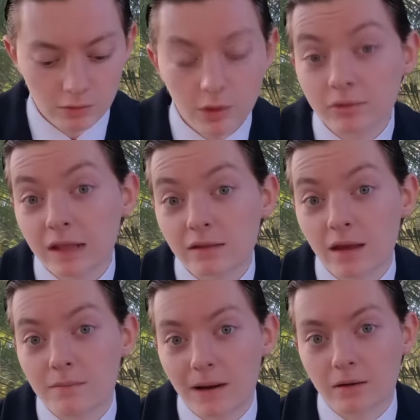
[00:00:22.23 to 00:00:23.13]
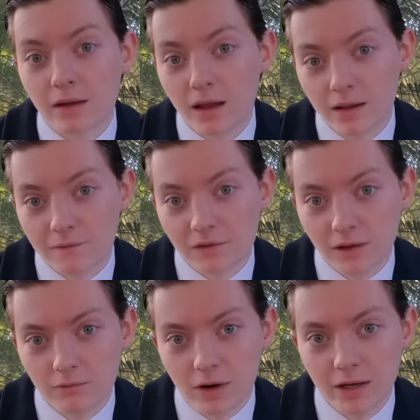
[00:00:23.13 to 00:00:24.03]
You know what they say about
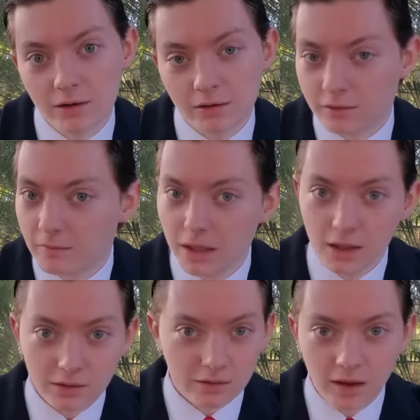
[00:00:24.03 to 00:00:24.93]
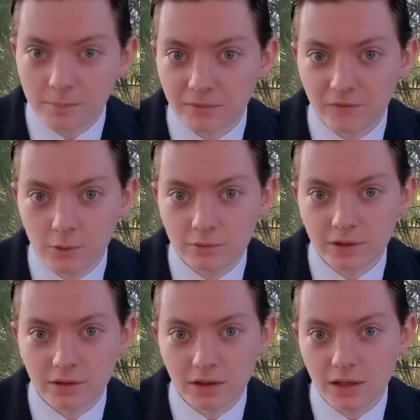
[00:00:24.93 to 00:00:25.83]
KFC, right? It's, it's a type of food
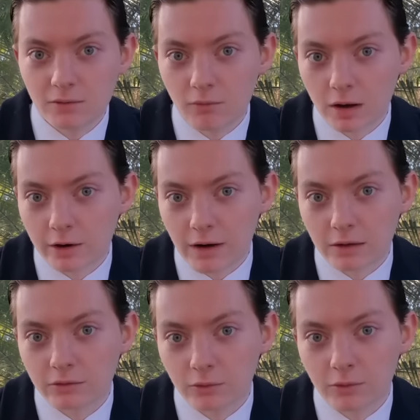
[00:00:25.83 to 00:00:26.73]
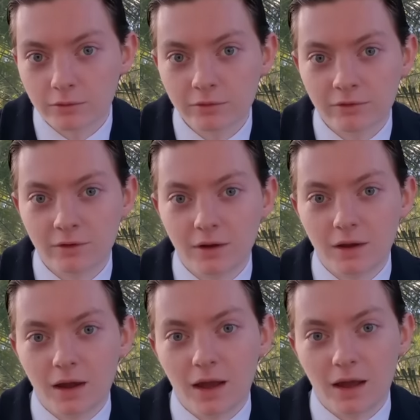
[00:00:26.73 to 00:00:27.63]
that you eat while you're outdoors
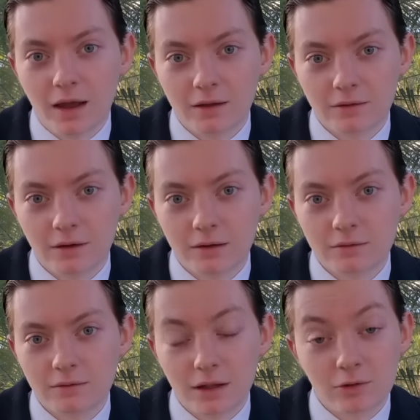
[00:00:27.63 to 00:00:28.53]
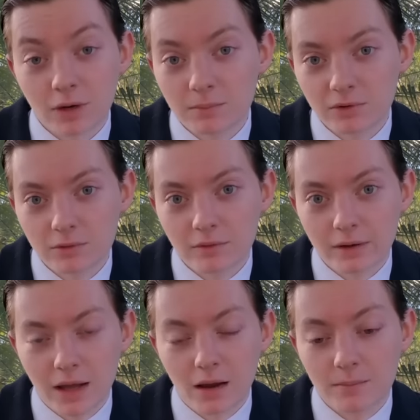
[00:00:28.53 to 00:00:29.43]
and uh, that's what I'm doing
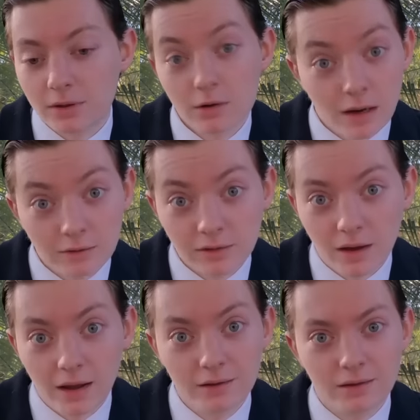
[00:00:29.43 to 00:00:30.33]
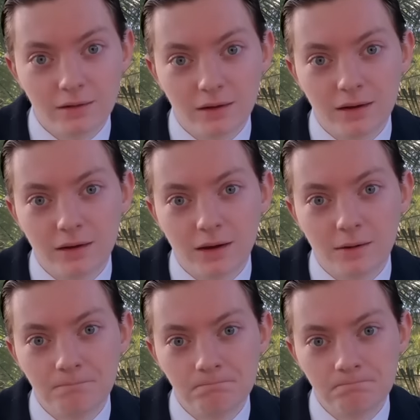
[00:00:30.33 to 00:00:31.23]
right now. I'm here outside. It's a
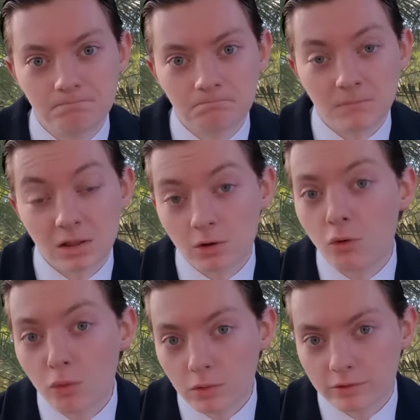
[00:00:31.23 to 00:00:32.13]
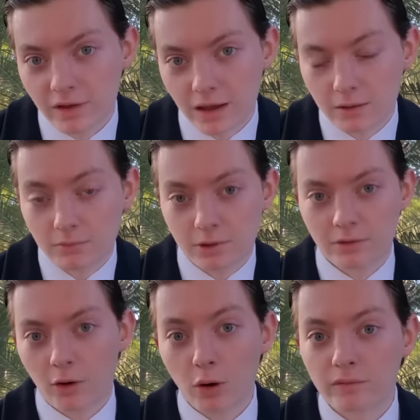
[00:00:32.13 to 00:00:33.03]
uh, it's a cooler day. We're
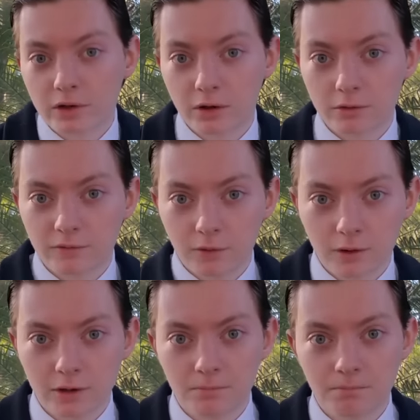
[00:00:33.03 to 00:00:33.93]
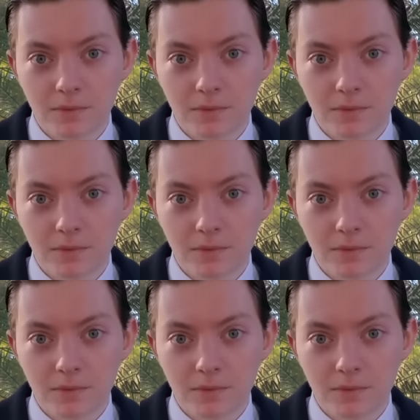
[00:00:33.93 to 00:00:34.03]
in the overcoat for it,